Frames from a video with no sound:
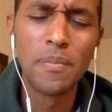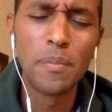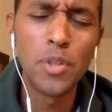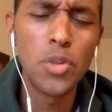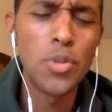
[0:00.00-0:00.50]

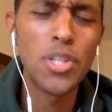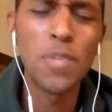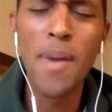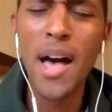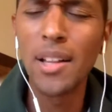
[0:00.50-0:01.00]
Do you
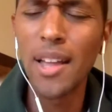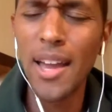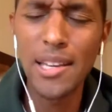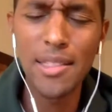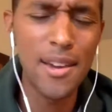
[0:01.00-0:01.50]
smell
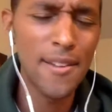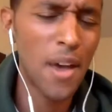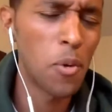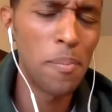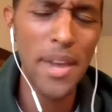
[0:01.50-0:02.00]
anything
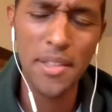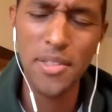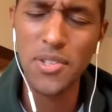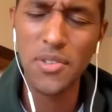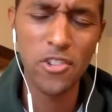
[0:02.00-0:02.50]
that will make
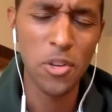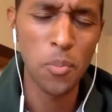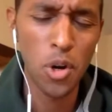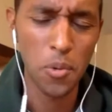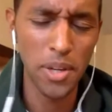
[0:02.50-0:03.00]
this vision
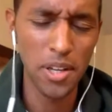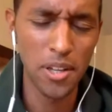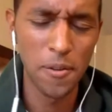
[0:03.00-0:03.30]
more real?